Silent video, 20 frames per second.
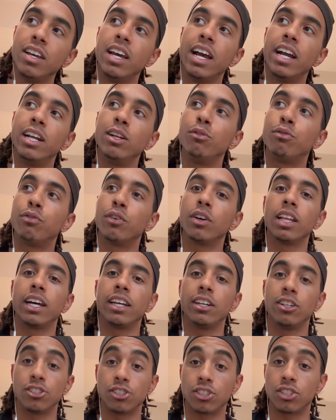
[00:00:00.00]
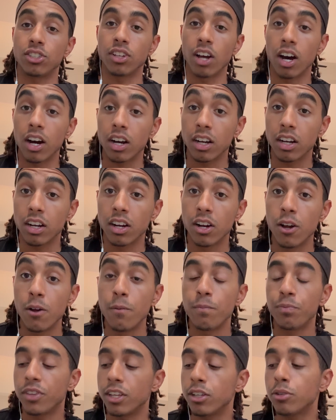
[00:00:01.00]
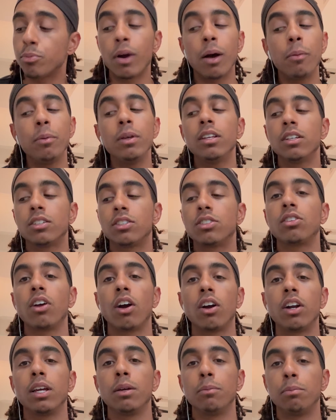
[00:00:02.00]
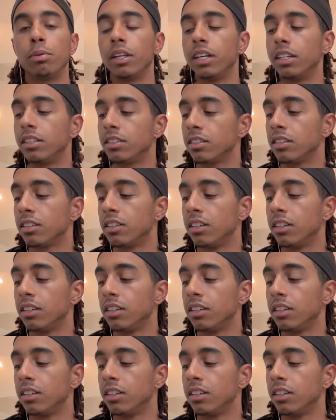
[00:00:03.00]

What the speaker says: and you feel like you're stuck, this is probably the starting place.